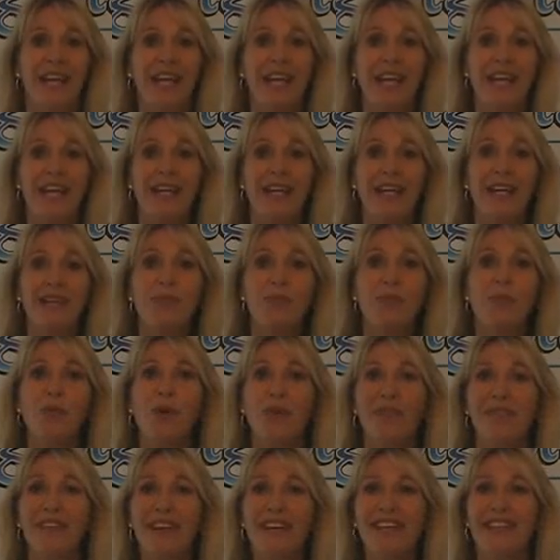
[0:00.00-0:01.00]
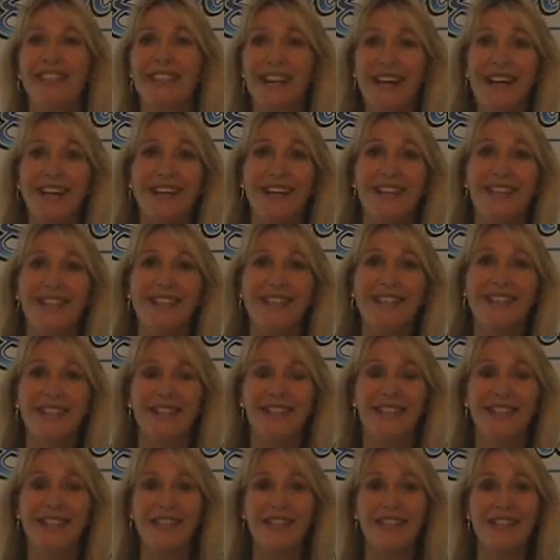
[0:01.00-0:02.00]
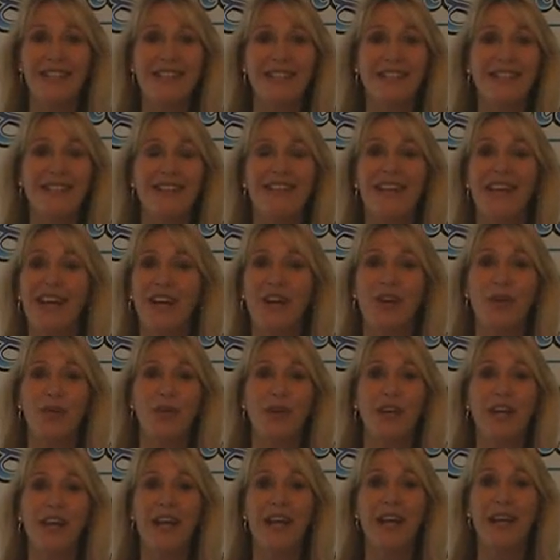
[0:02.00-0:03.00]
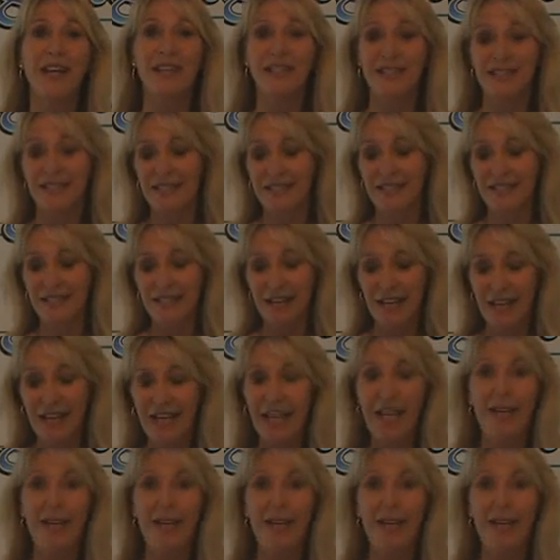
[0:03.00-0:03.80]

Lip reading: And what that does is that creates